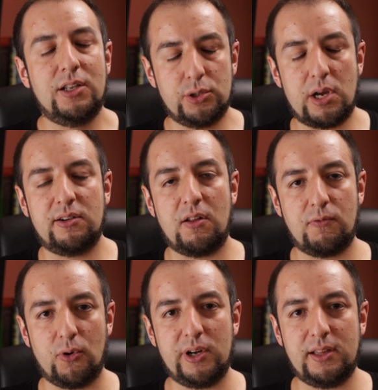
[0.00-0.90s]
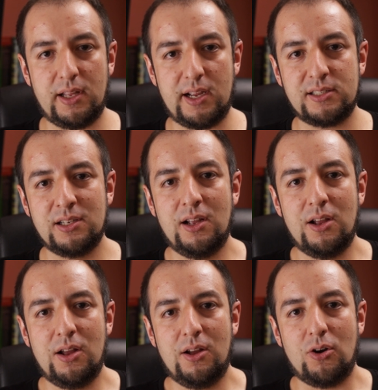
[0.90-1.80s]
240 days
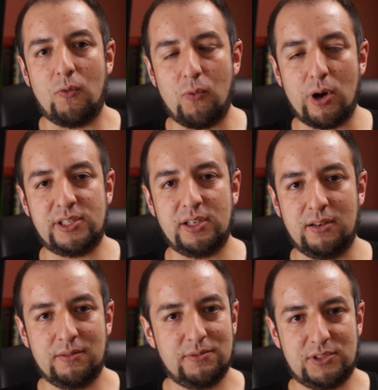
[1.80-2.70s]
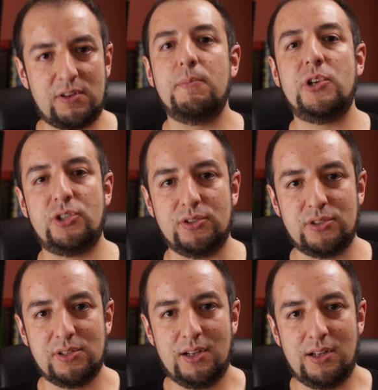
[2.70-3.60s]
of watching
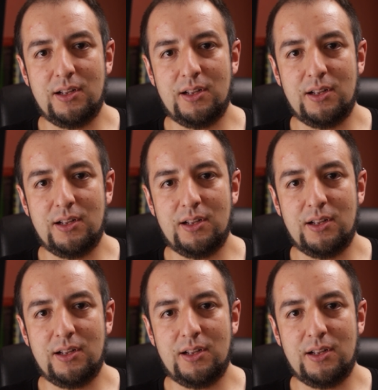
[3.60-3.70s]
submissions,